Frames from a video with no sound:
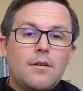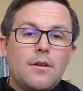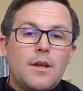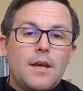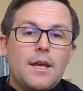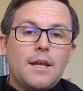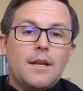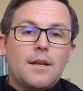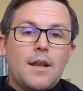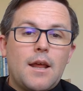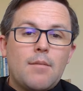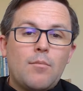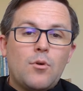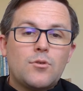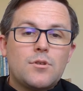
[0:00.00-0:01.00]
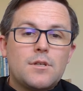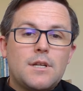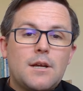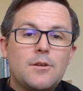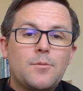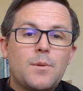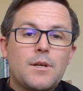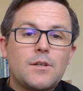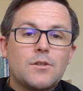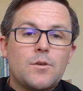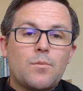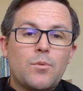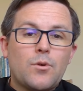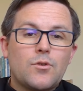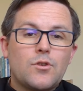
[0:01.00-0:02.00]
And most of the time it's because the
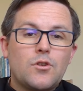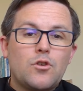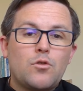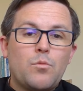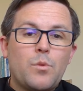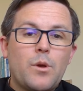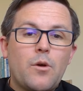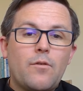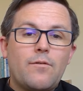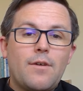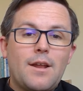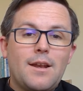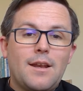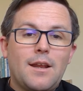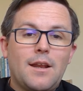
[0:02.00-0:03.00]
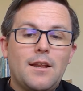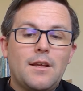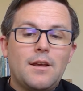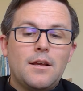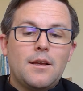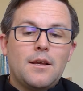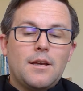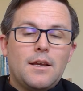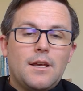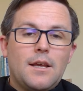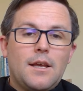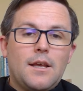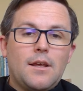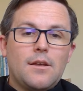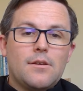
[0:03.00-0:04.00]
person whom we offended
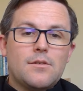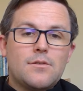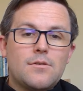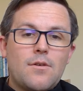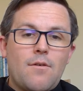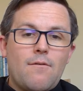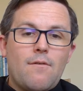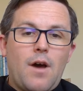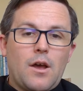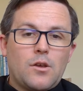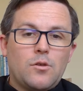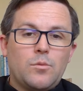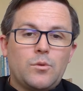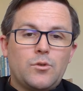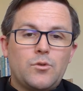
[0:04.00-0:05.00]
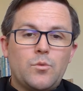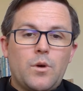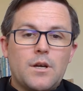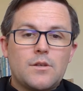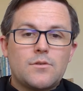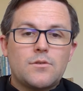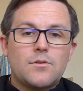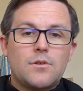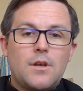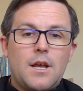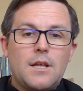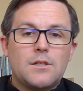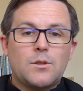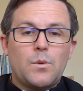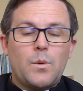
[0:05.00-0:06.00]
is valuable to us.
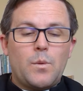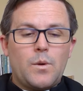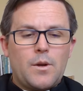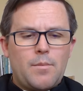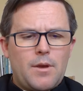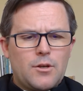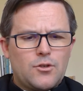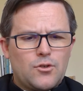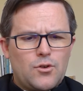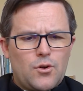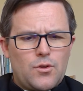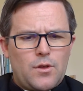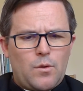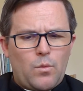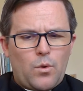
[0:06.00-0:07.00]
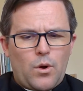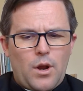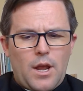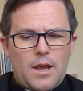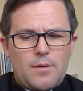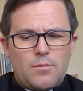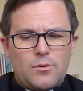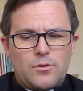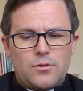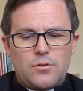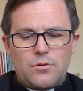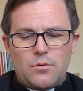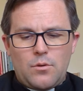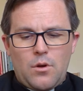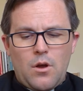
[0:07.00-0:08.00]
And so we want to make sure that we're able
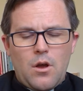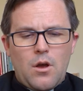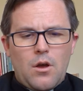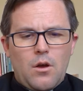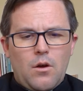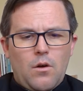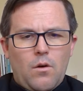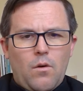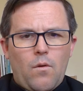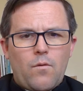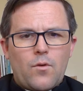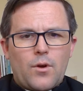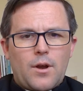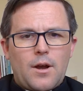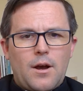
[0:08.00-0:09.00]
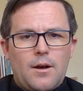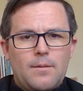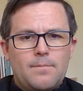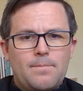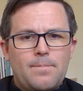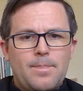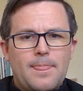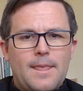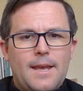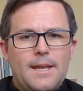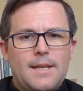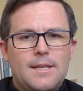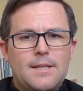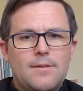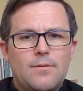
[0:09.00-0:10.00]
to overcome
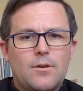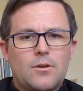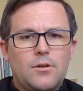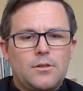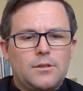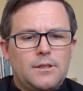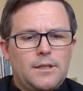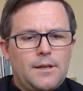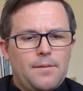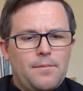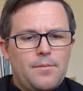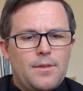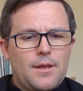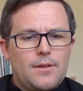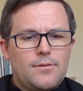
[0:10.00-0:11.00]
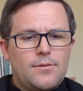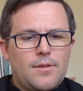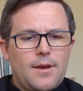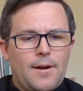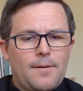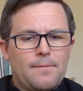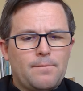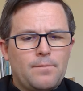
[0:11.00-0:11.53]
any difficulty that's there.